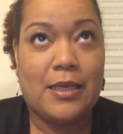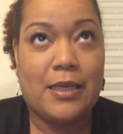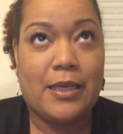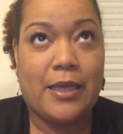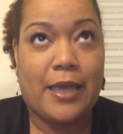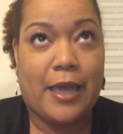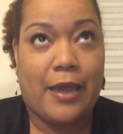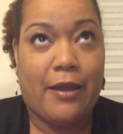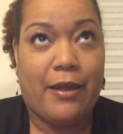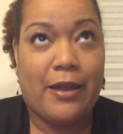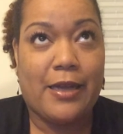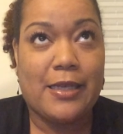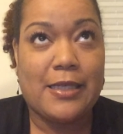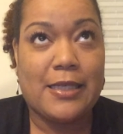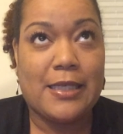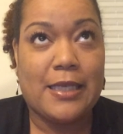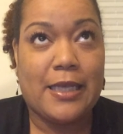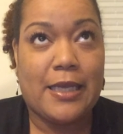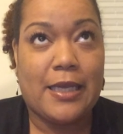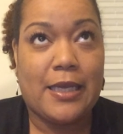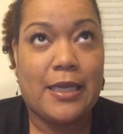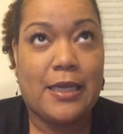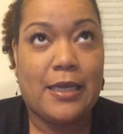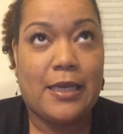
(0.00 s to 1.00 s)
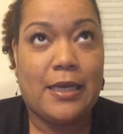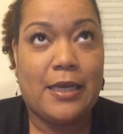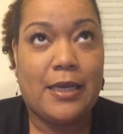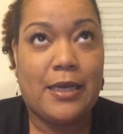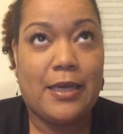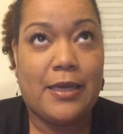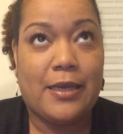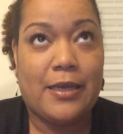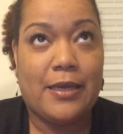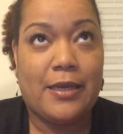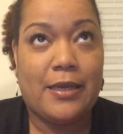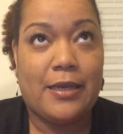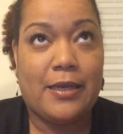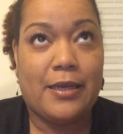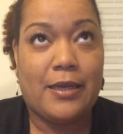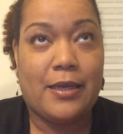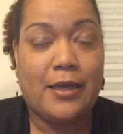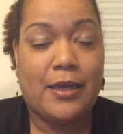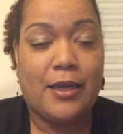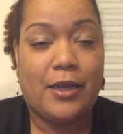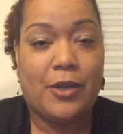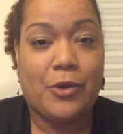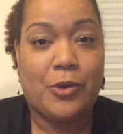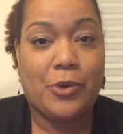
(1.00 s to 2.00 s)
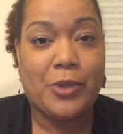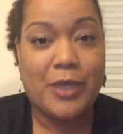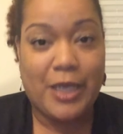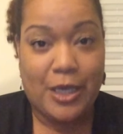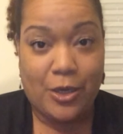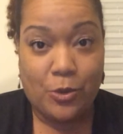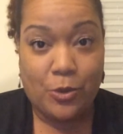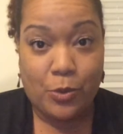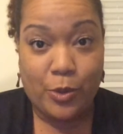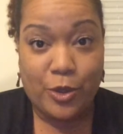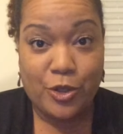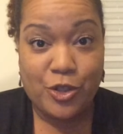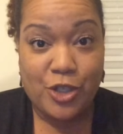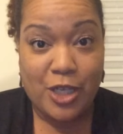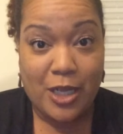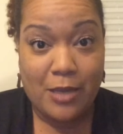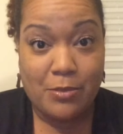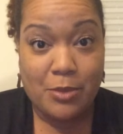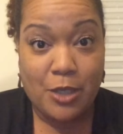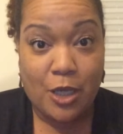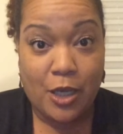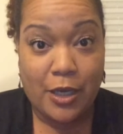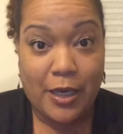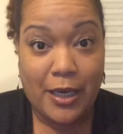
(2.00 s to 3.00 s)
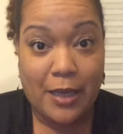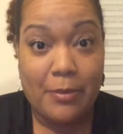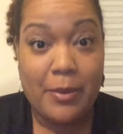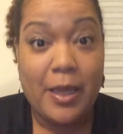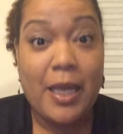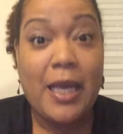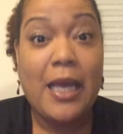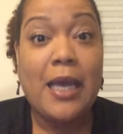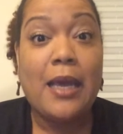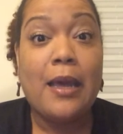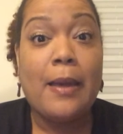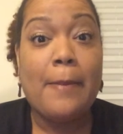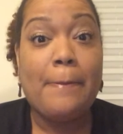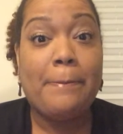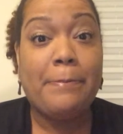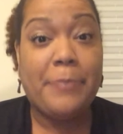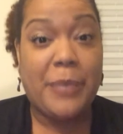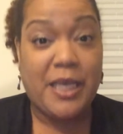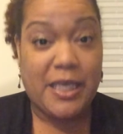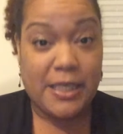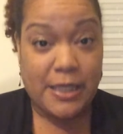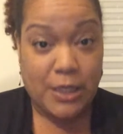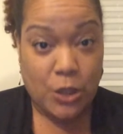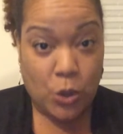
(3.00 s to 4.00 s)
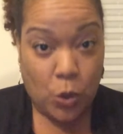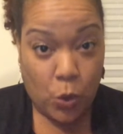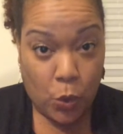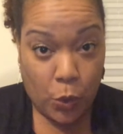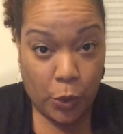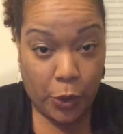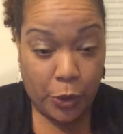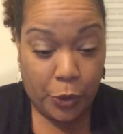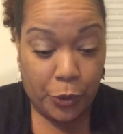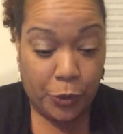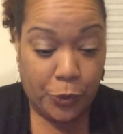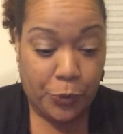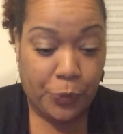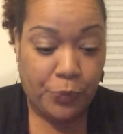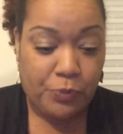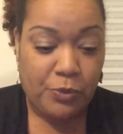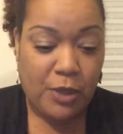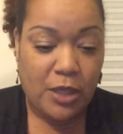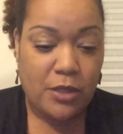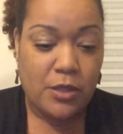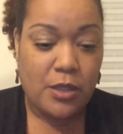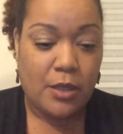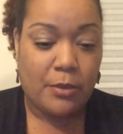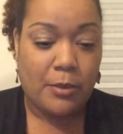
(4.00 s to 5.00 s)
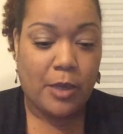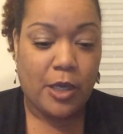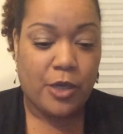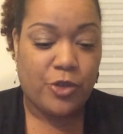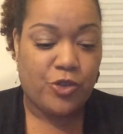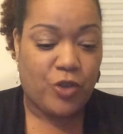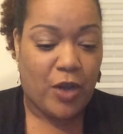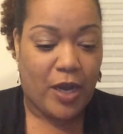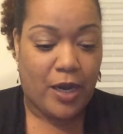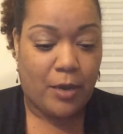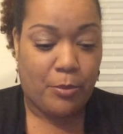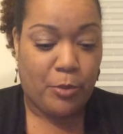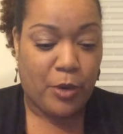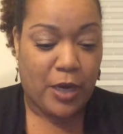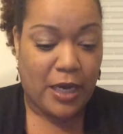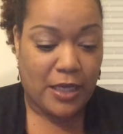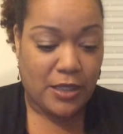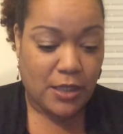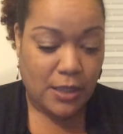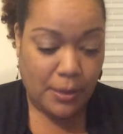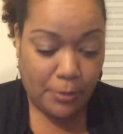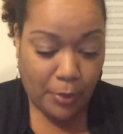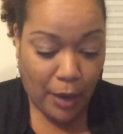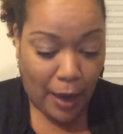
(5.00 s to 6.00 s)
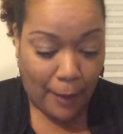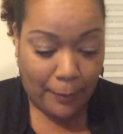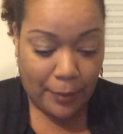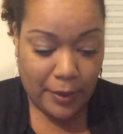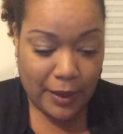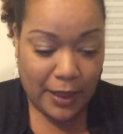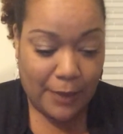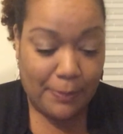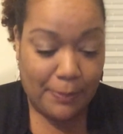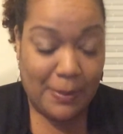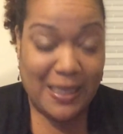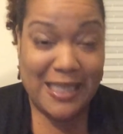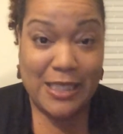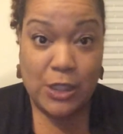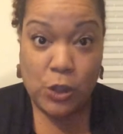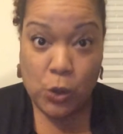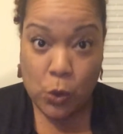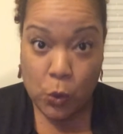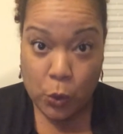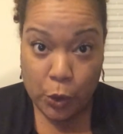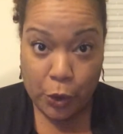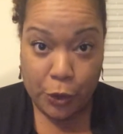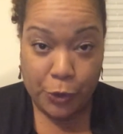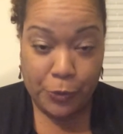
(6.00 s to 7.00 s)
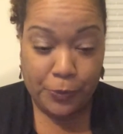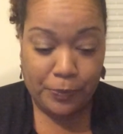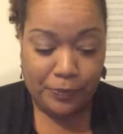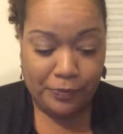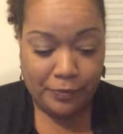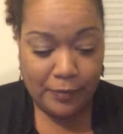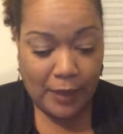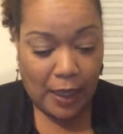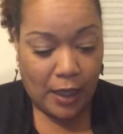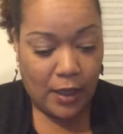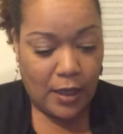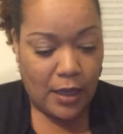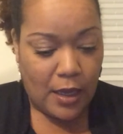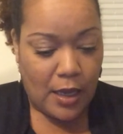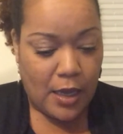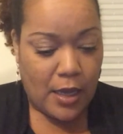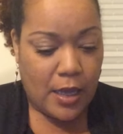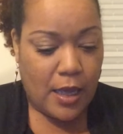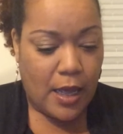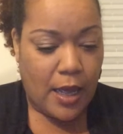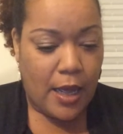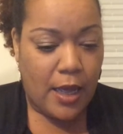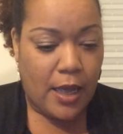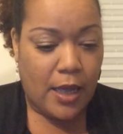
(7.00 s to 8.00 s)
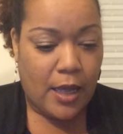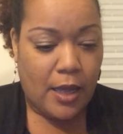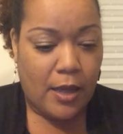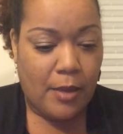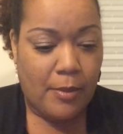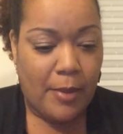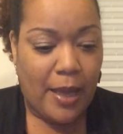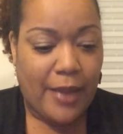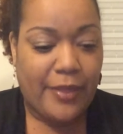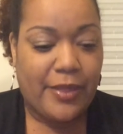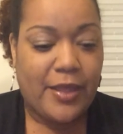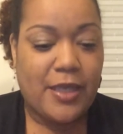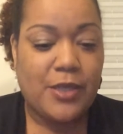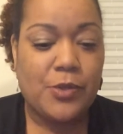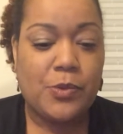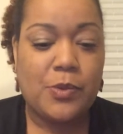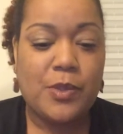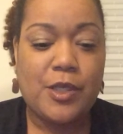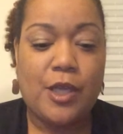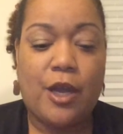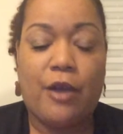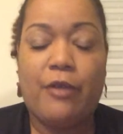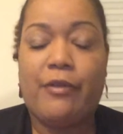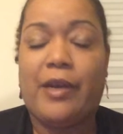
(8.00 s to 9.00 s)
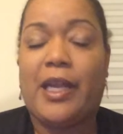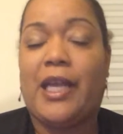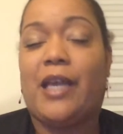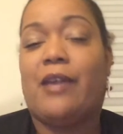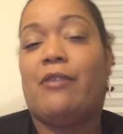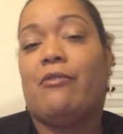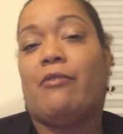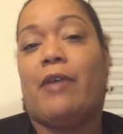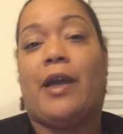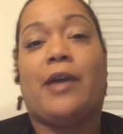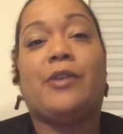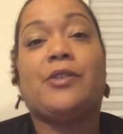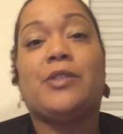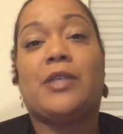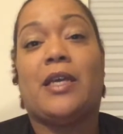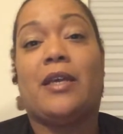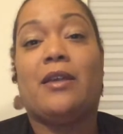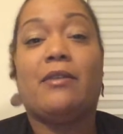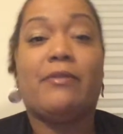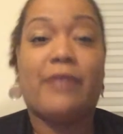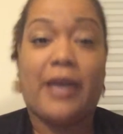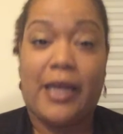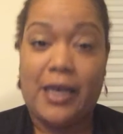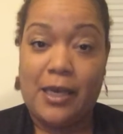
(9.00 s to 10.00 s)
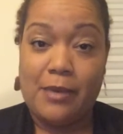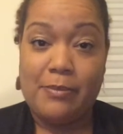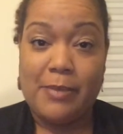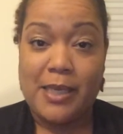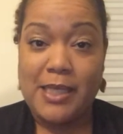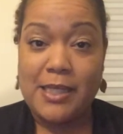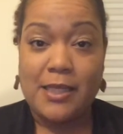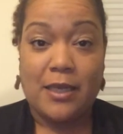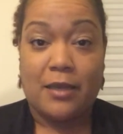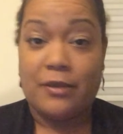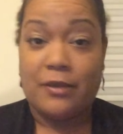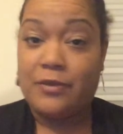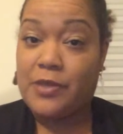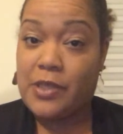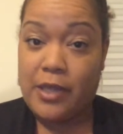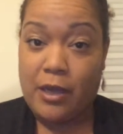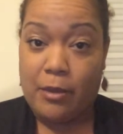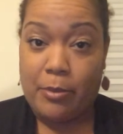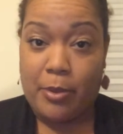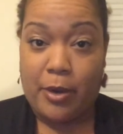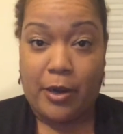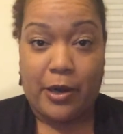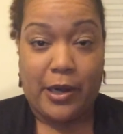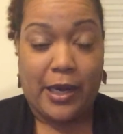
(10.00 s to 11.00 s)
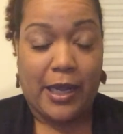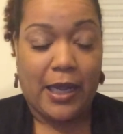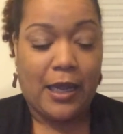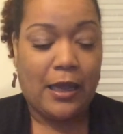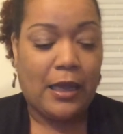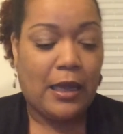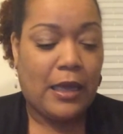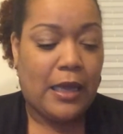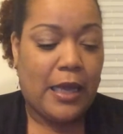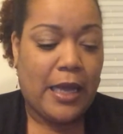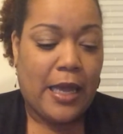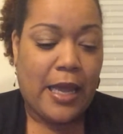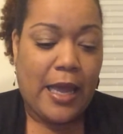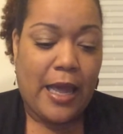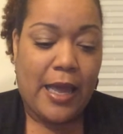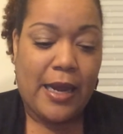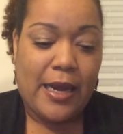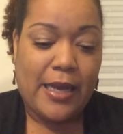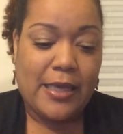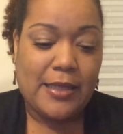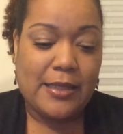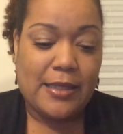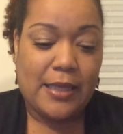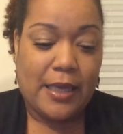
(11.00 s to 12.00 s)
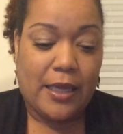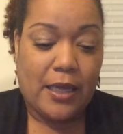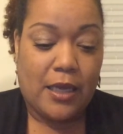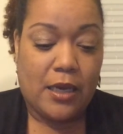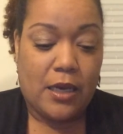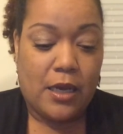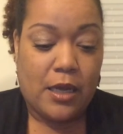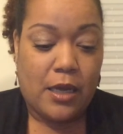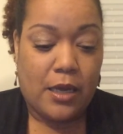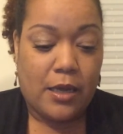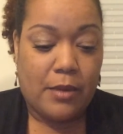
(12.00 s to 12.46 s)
Garrett said, the local needle workshop taught him, biscornu. So I'm going to try to pronounce it properly, biscornu. This was already en route, so I invited myself to their party, and I said,